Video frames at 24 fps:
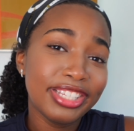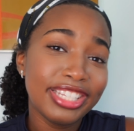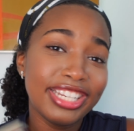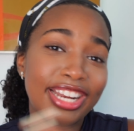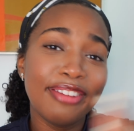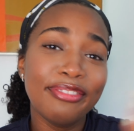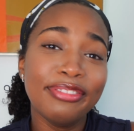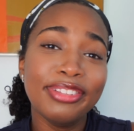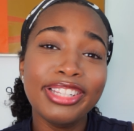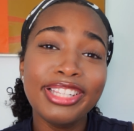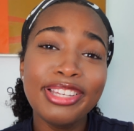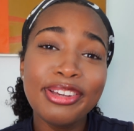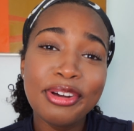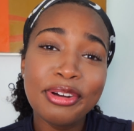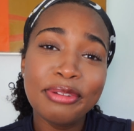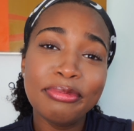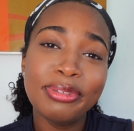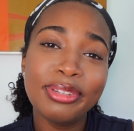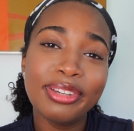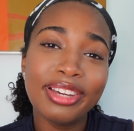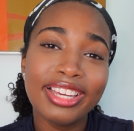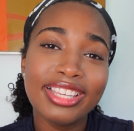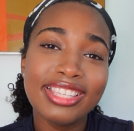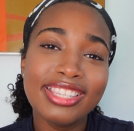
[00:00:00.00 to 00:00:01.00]
And I really
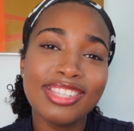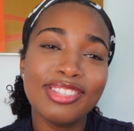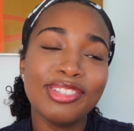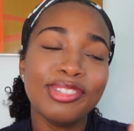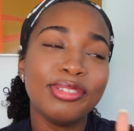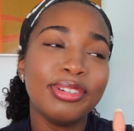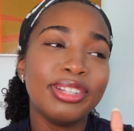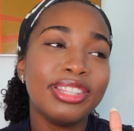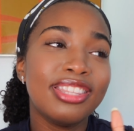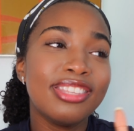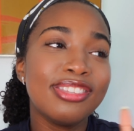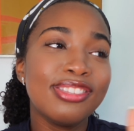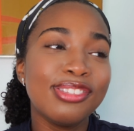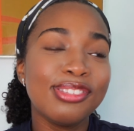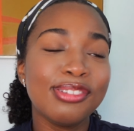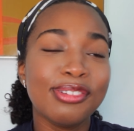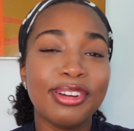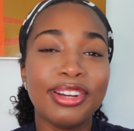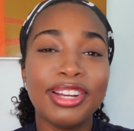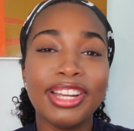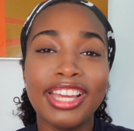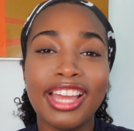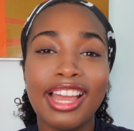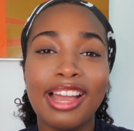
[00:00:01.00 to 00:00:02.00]
hope you guys enjoyed the
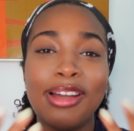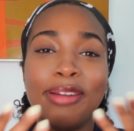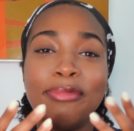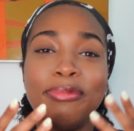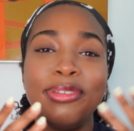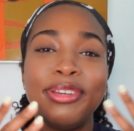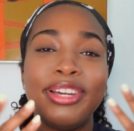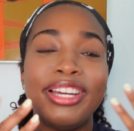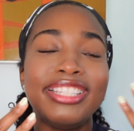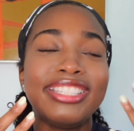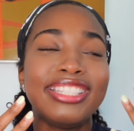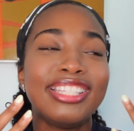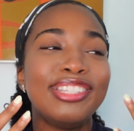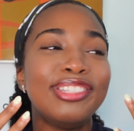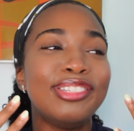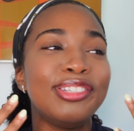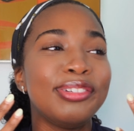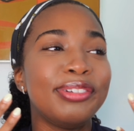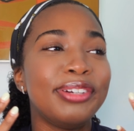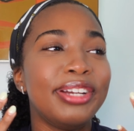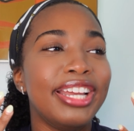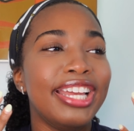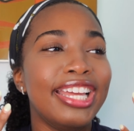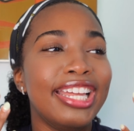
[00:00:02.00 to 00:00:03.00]
story. I hope you guys
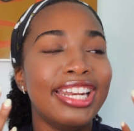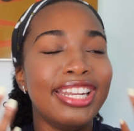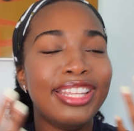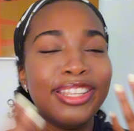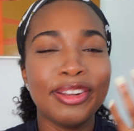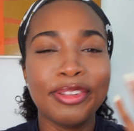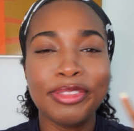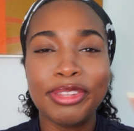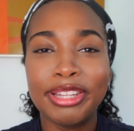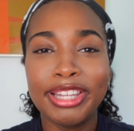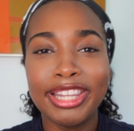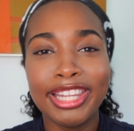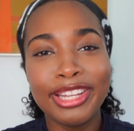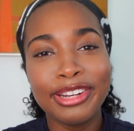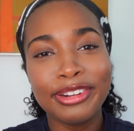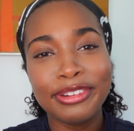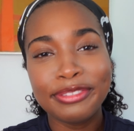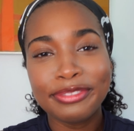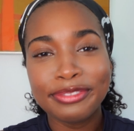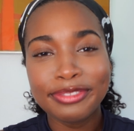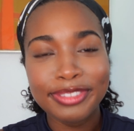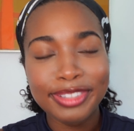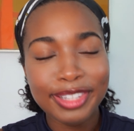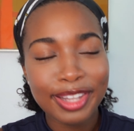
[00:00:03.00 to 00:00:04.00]
enjoyed the
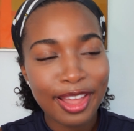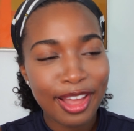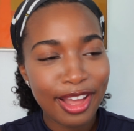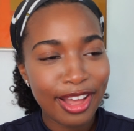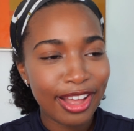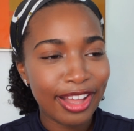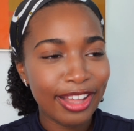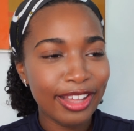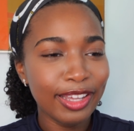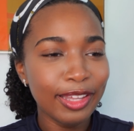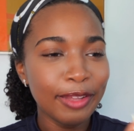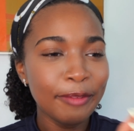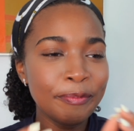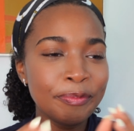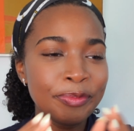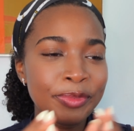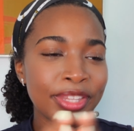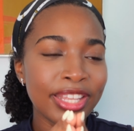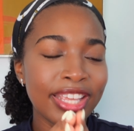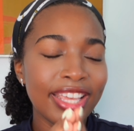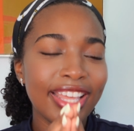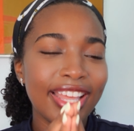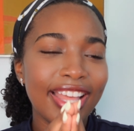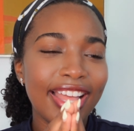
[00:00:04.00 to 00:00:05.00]
little vlog,
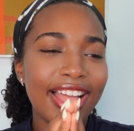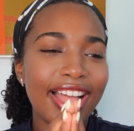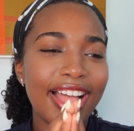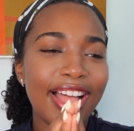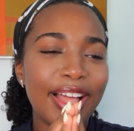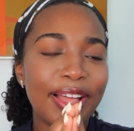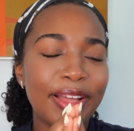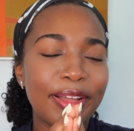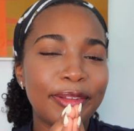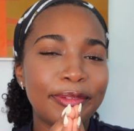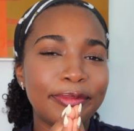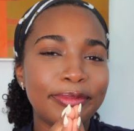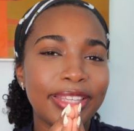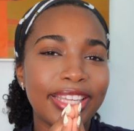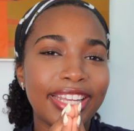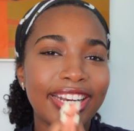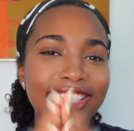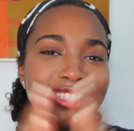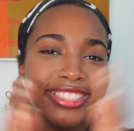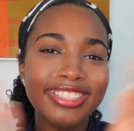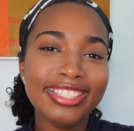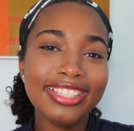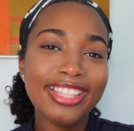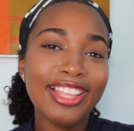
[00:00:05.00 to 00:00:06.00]
and
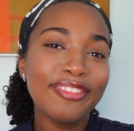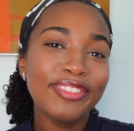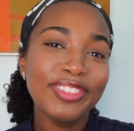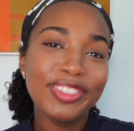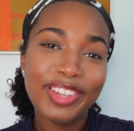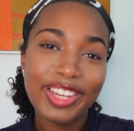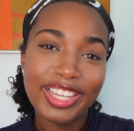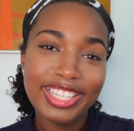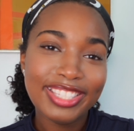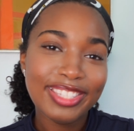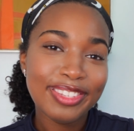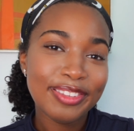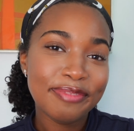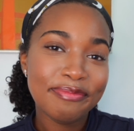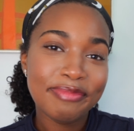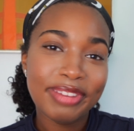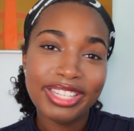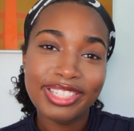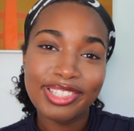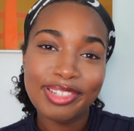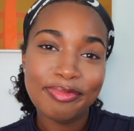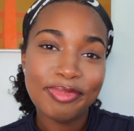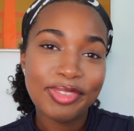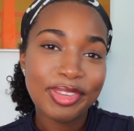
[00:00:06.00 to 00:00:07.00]
I just love you guys so
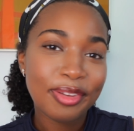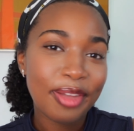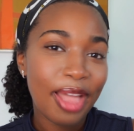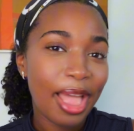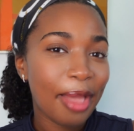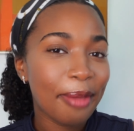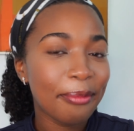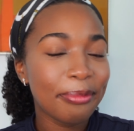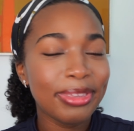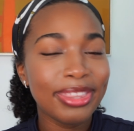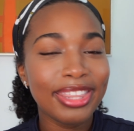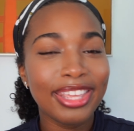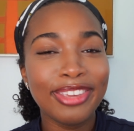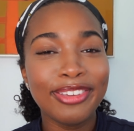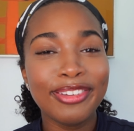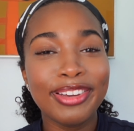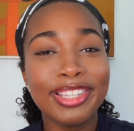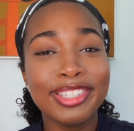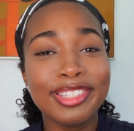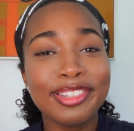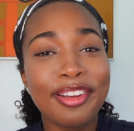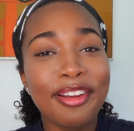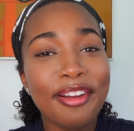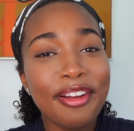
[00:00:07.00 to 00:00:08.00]
much. I'm so happy that you
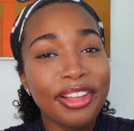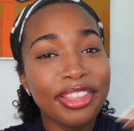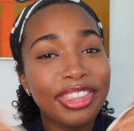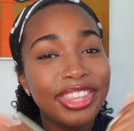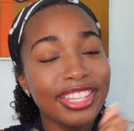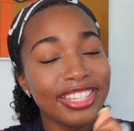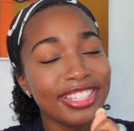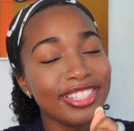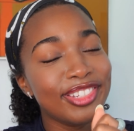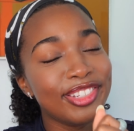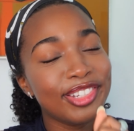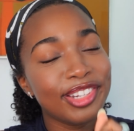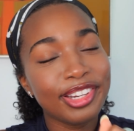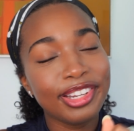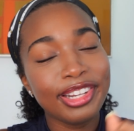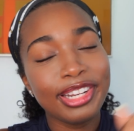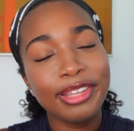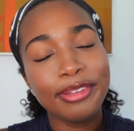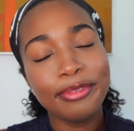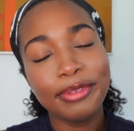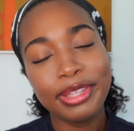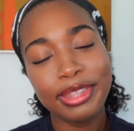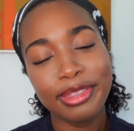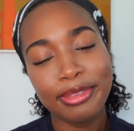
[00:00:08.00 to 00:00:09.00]
guys are on this
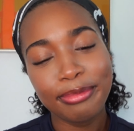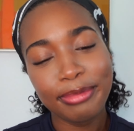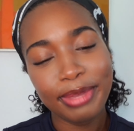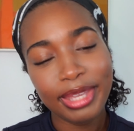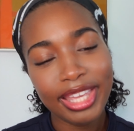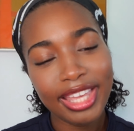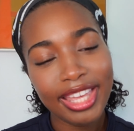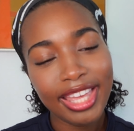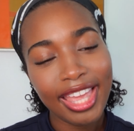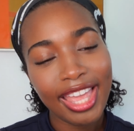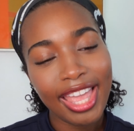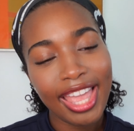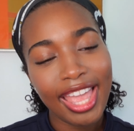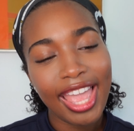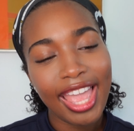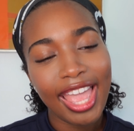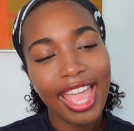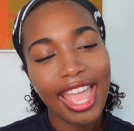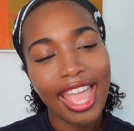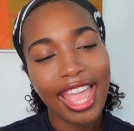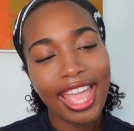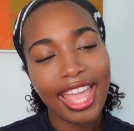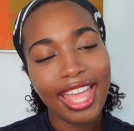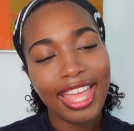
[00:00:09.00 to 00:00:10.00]
journey with me.
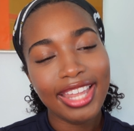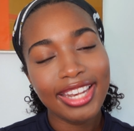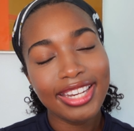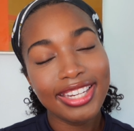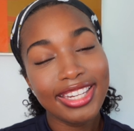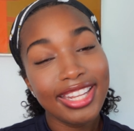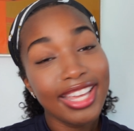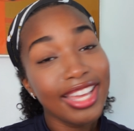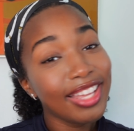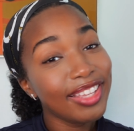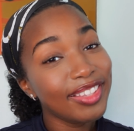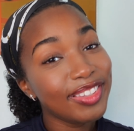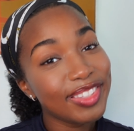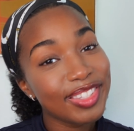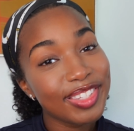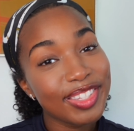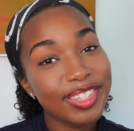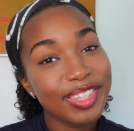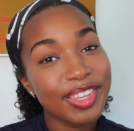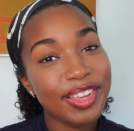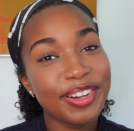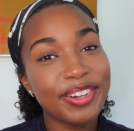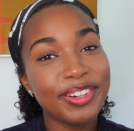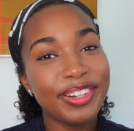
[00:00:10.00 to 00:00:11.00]
And yeah,
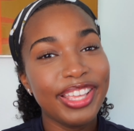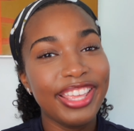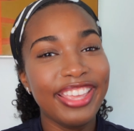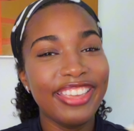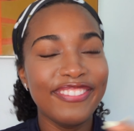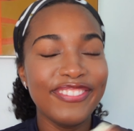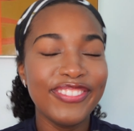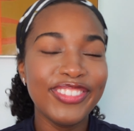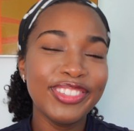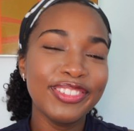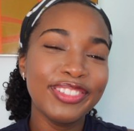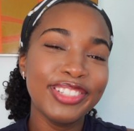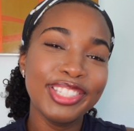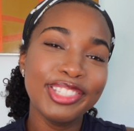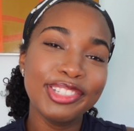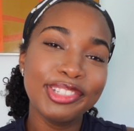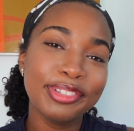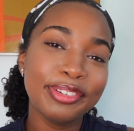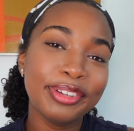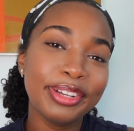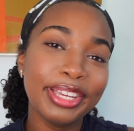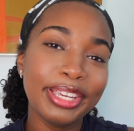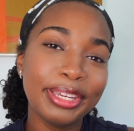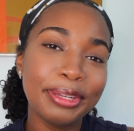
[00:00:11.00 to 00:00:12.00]
so if you
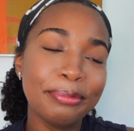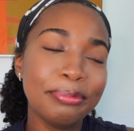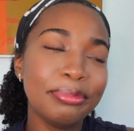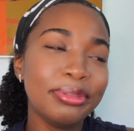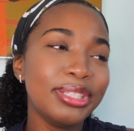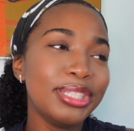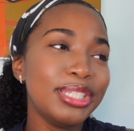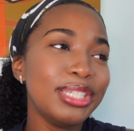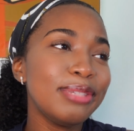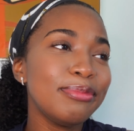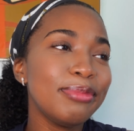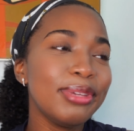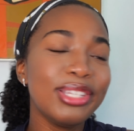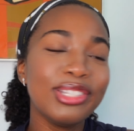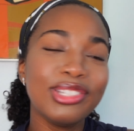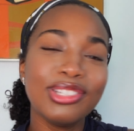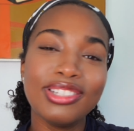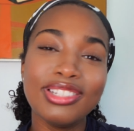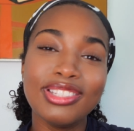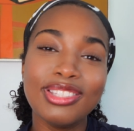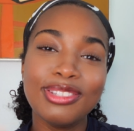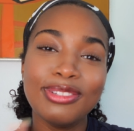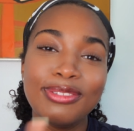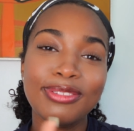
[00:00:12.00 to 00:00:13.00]
enjoyed, please make
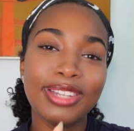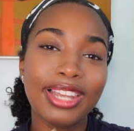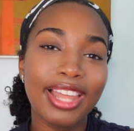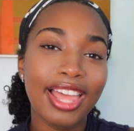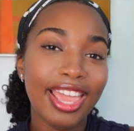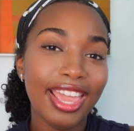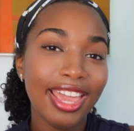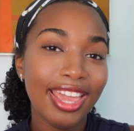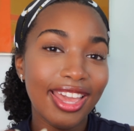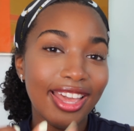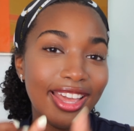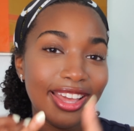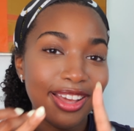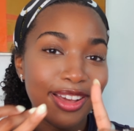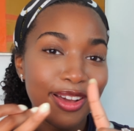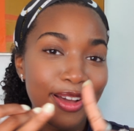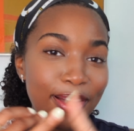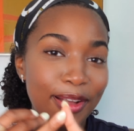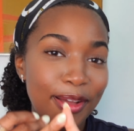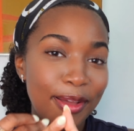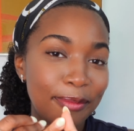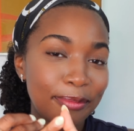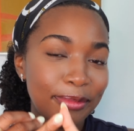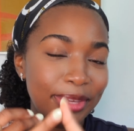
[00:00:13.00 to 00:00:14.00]
sure to like,
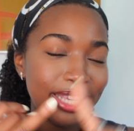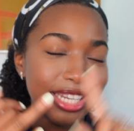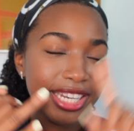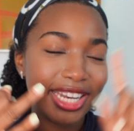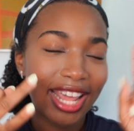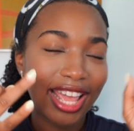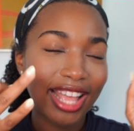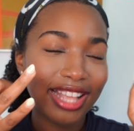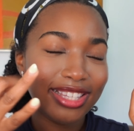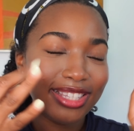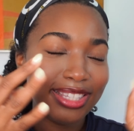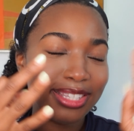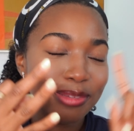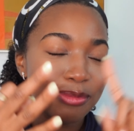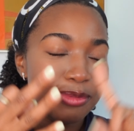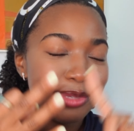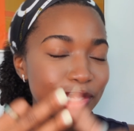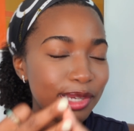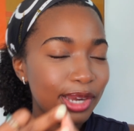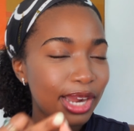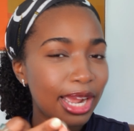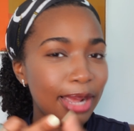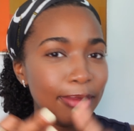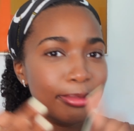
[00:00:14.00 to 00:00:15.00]
comment, and
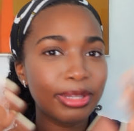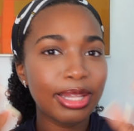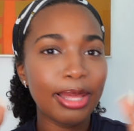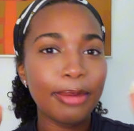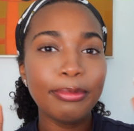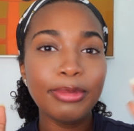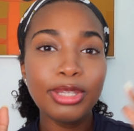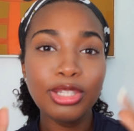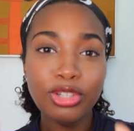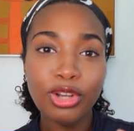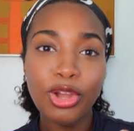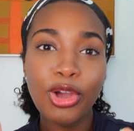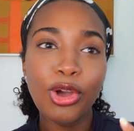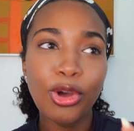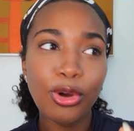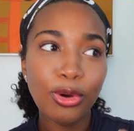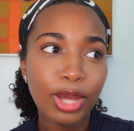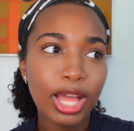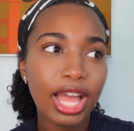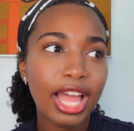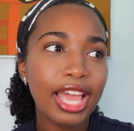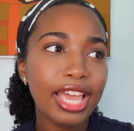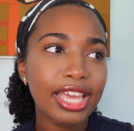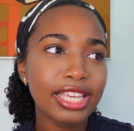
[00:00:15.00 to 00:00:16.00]
subscribe. Let me know,
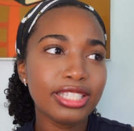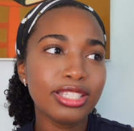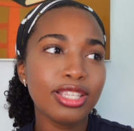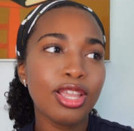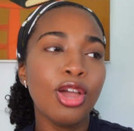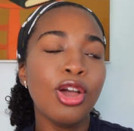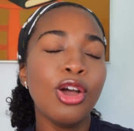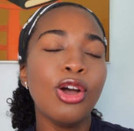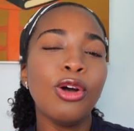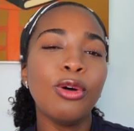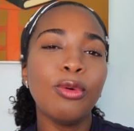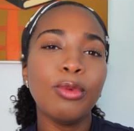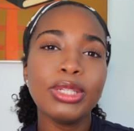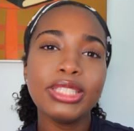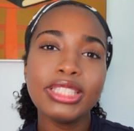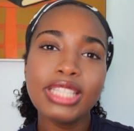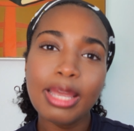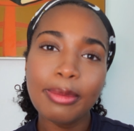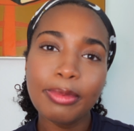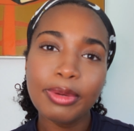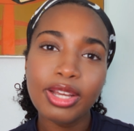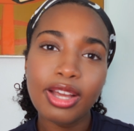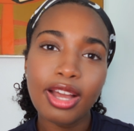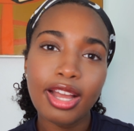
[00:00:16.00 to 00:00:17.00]
guys, what
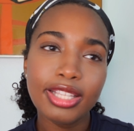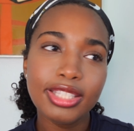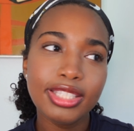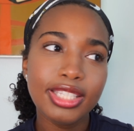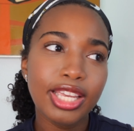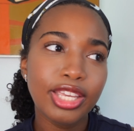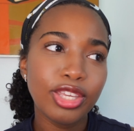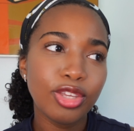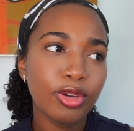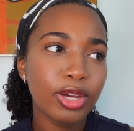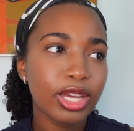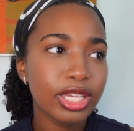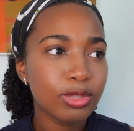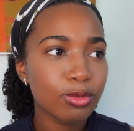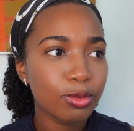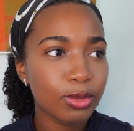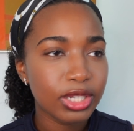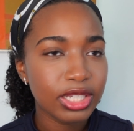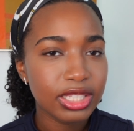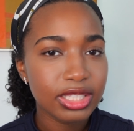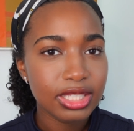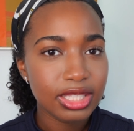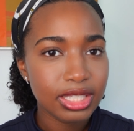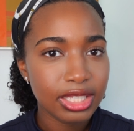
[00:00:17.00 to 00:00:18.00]
type of content you guys
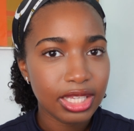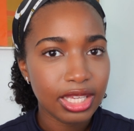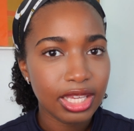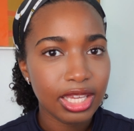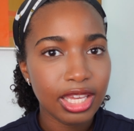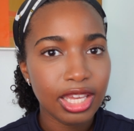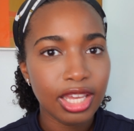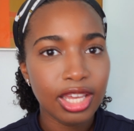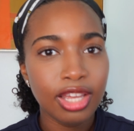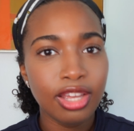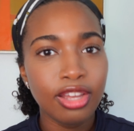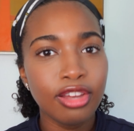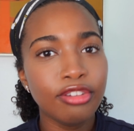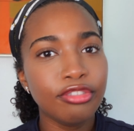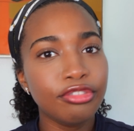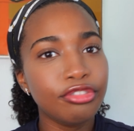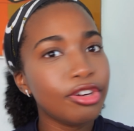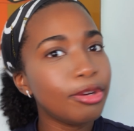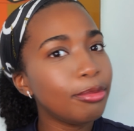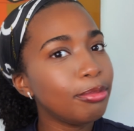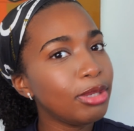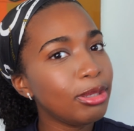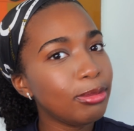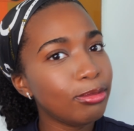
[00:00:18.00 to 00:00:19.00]
want to see
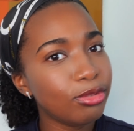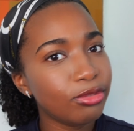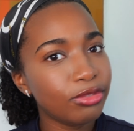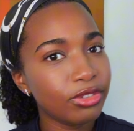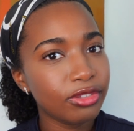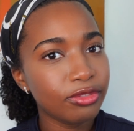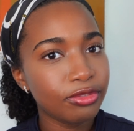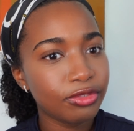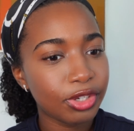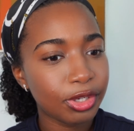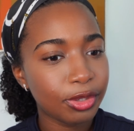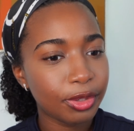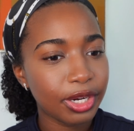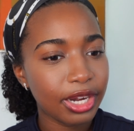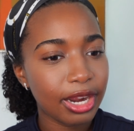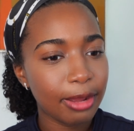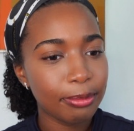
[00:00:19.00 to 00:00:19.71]
from me moving forward.